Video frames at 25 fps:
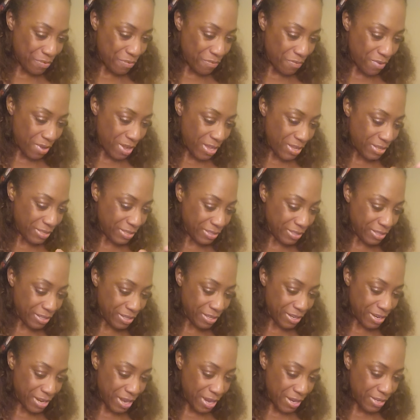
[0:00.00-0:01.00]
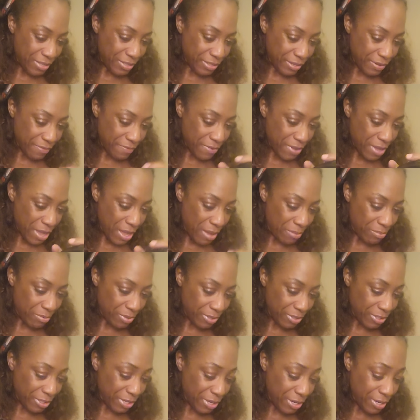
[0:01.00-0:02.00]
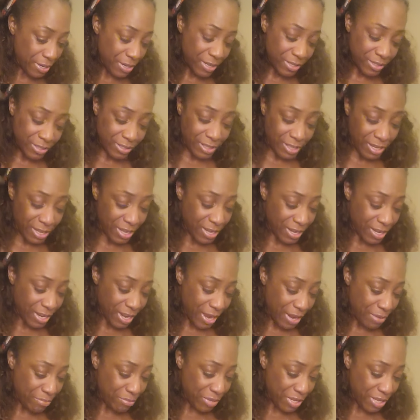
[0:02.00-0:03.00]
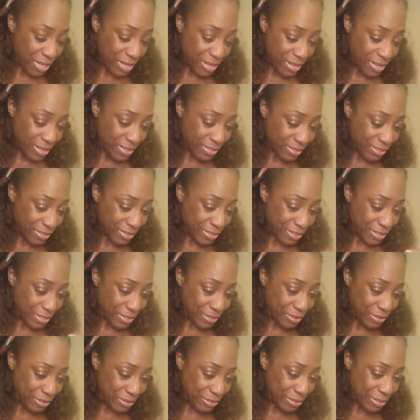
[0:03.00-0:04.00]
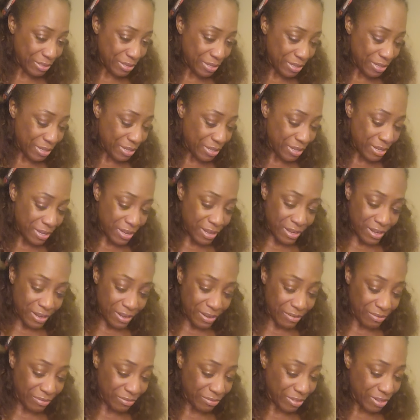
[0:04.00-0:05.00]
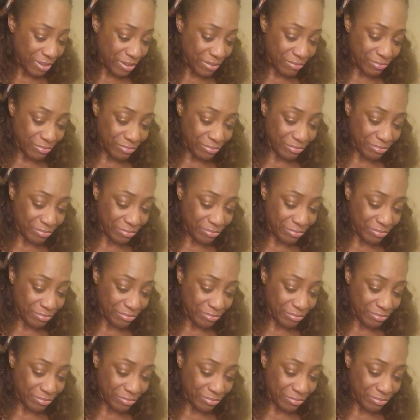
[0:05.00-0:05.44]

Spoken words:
Why is the Knight of Goblets here? It's looking like because of these. I don't know.